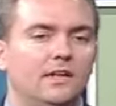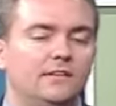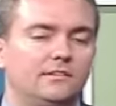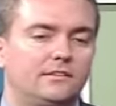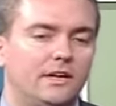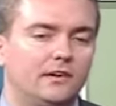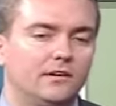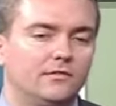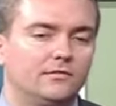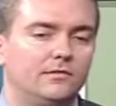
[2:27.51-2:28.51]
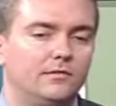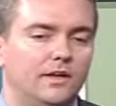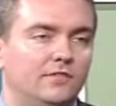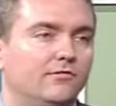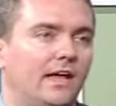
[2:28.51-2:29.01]
instead of
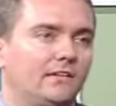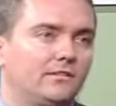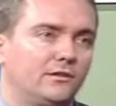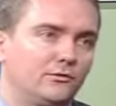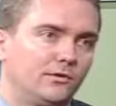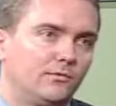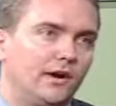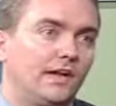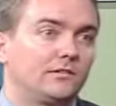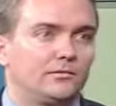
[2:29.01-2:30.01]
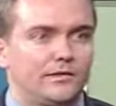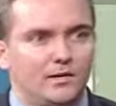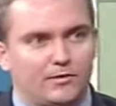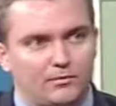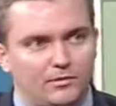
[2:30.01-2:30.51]
advancing through the ranks or
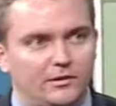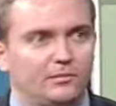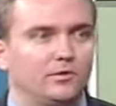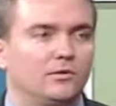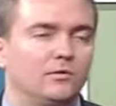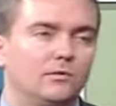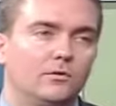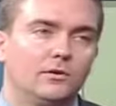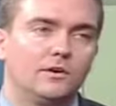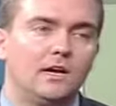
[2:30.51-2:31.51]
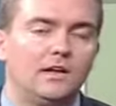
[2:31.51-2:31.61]
becoming a principal or or,